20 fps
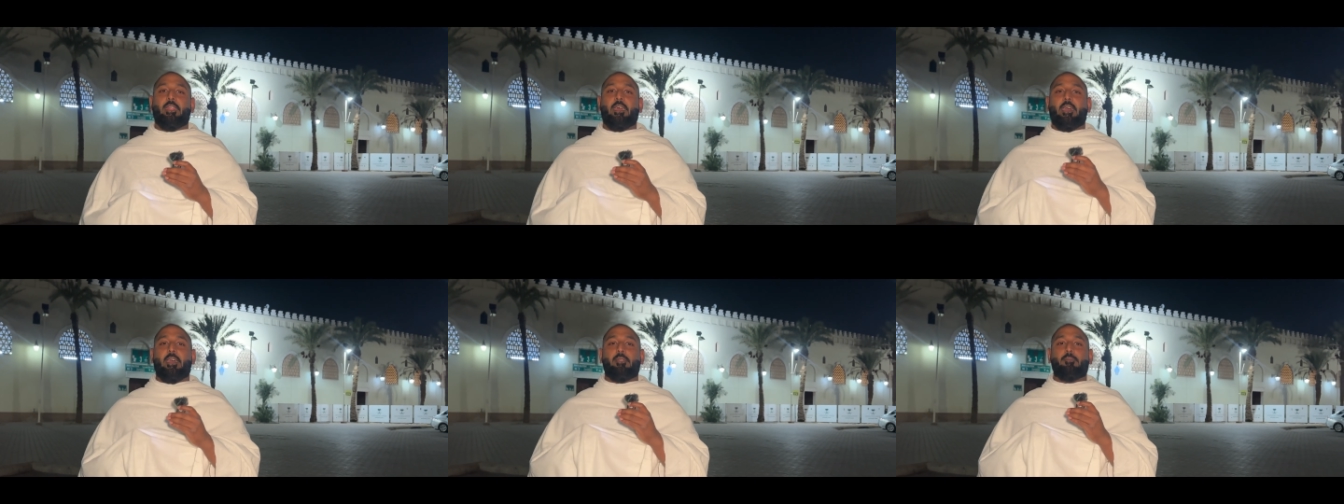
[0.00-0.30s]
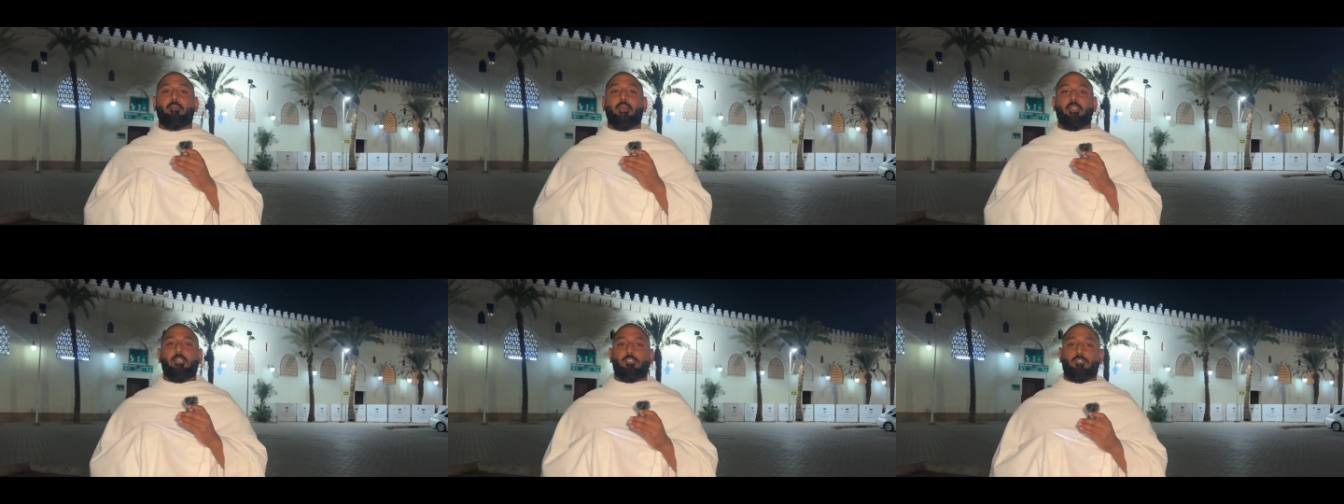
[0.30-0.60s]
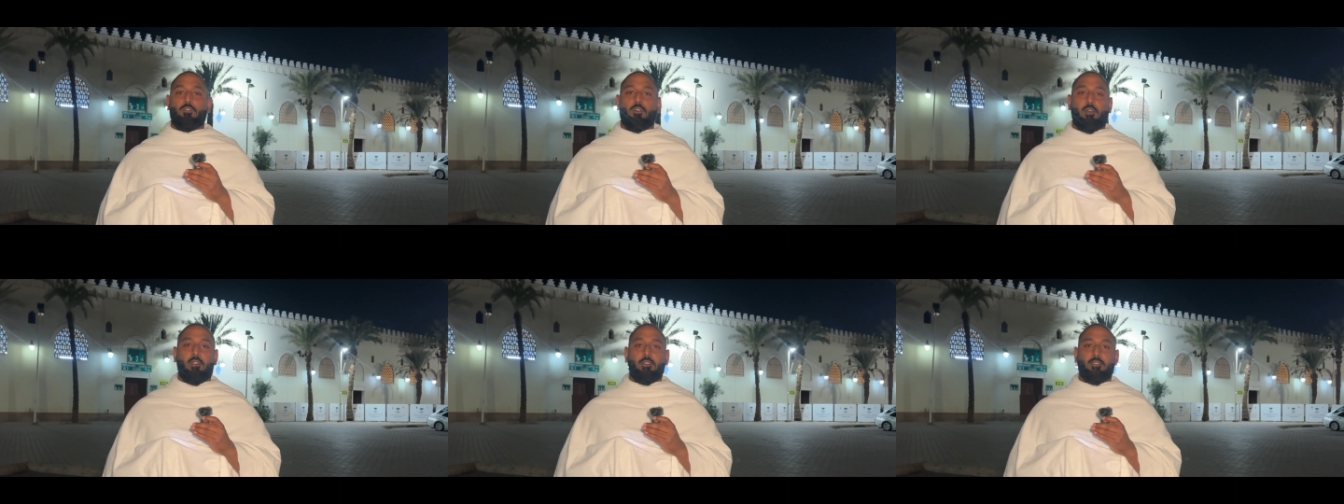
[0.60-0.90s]
and many
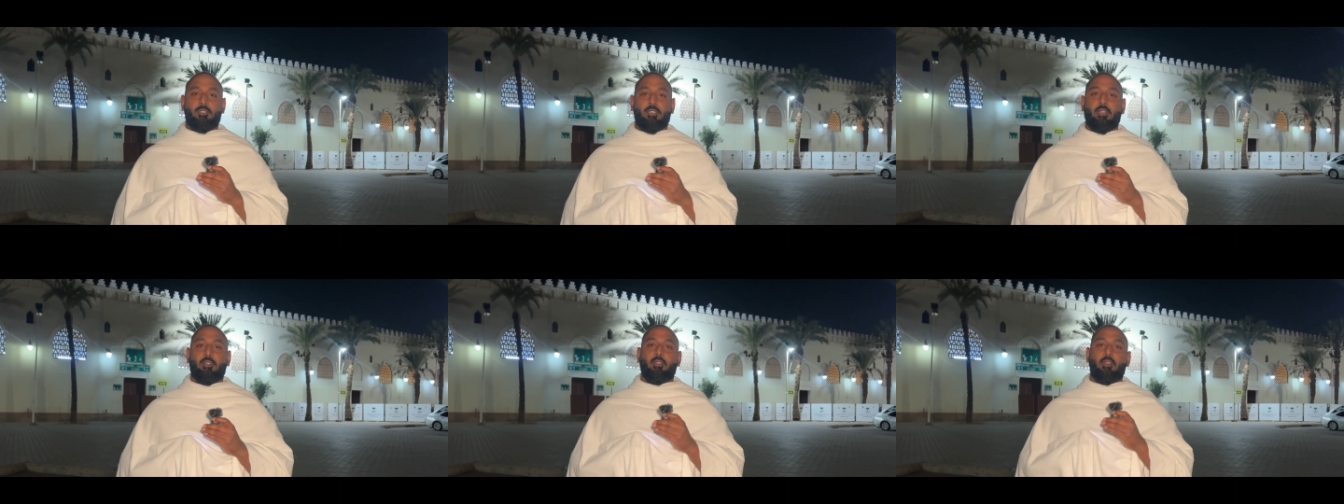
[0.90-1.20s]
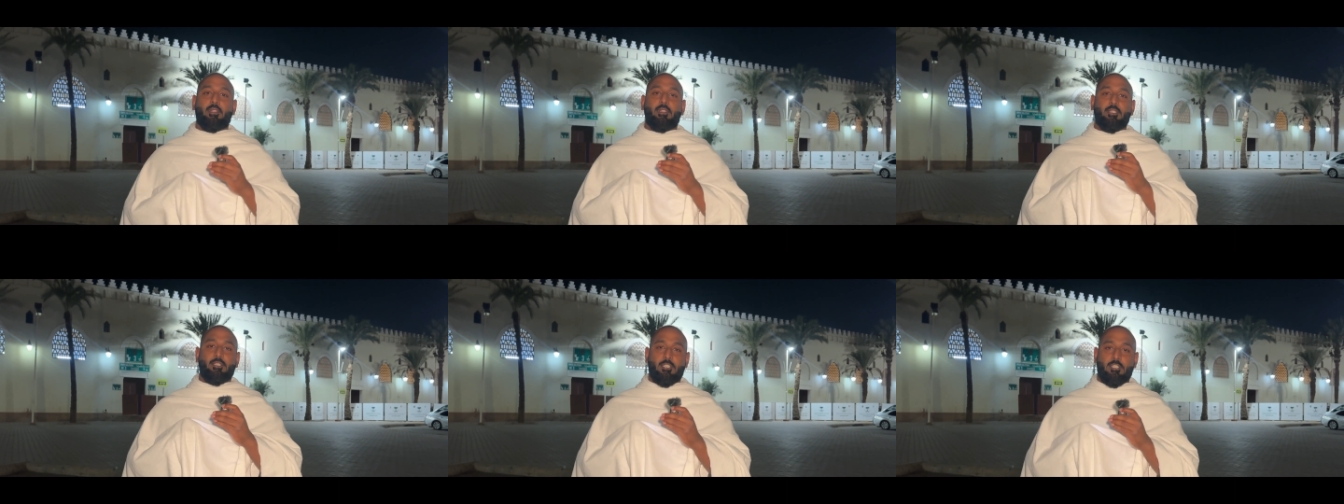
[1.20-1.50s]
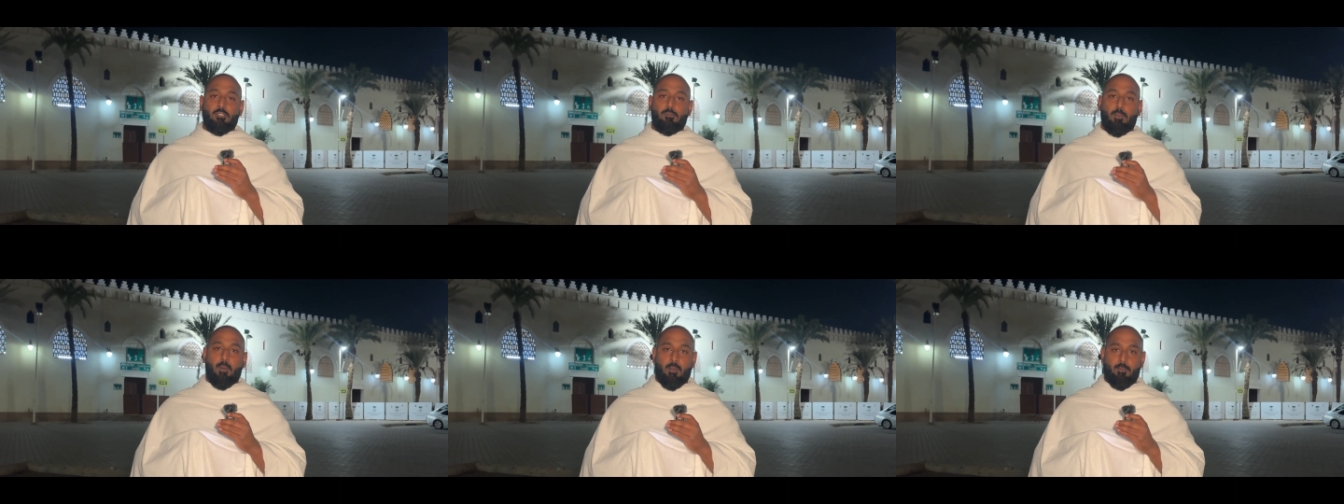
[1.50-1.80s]
scholars said that this
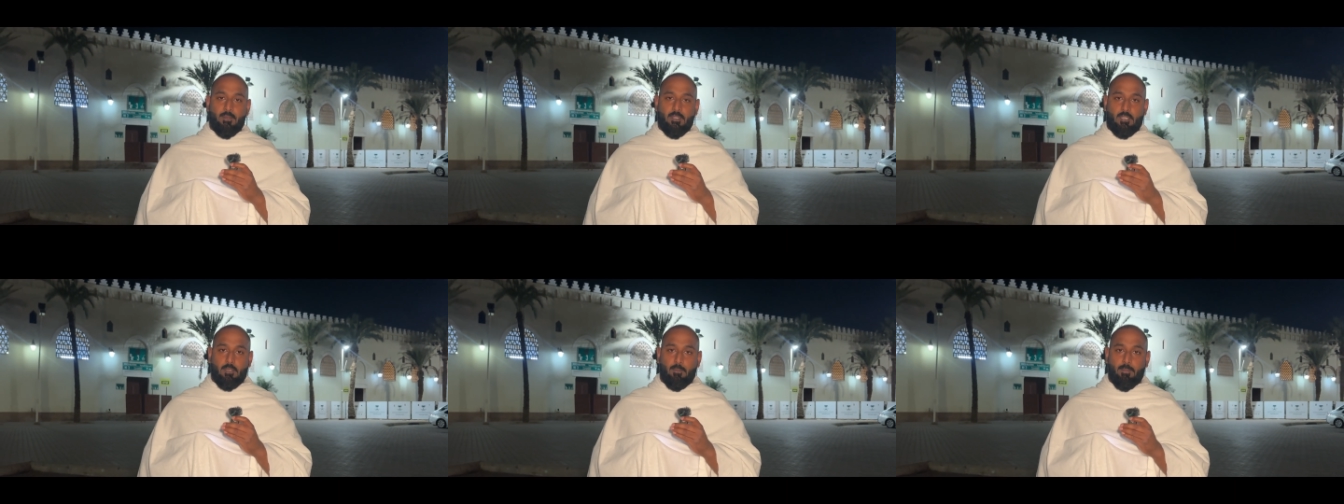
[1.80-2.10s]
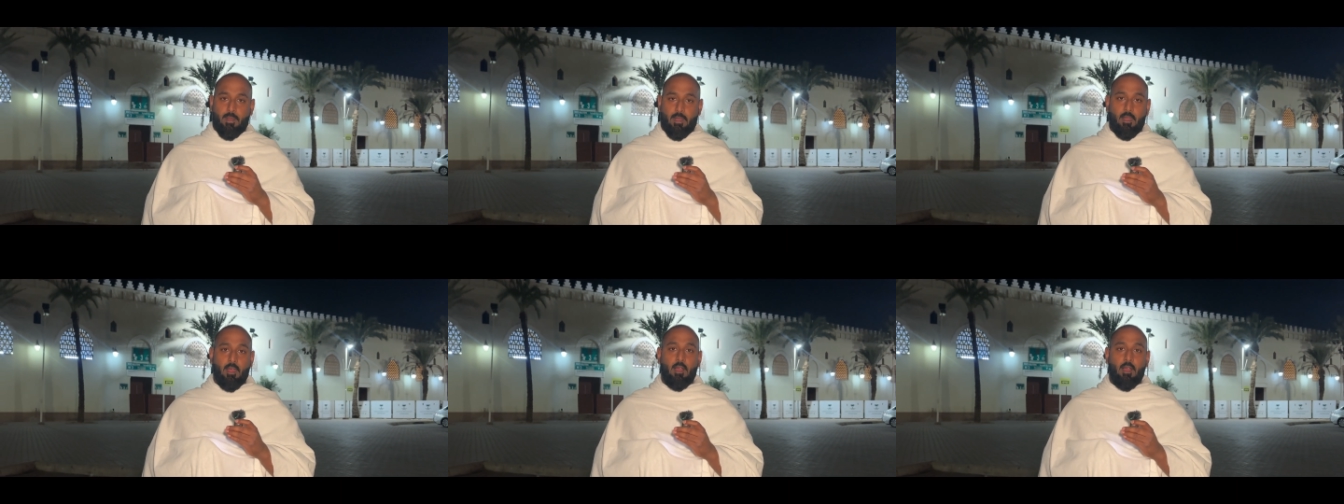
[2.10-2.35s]
is permissible.